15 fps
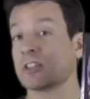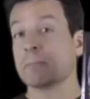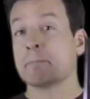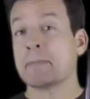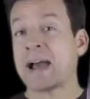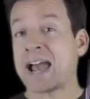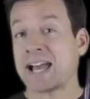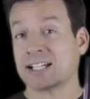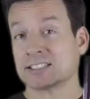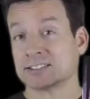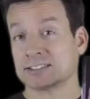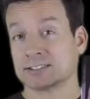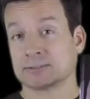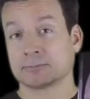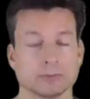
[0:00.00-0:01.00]
The
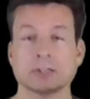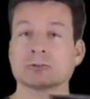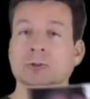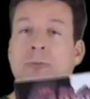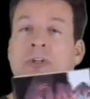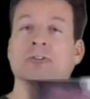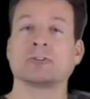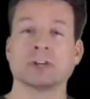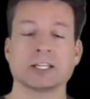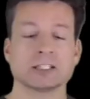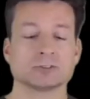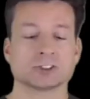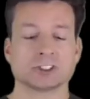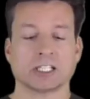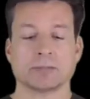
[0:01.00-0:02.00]
Max. I was a big fan
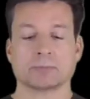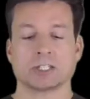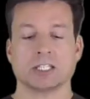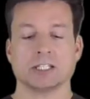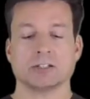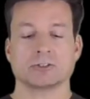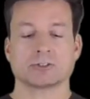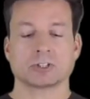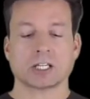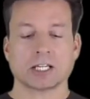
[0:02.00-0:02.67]
of Sam Keith's.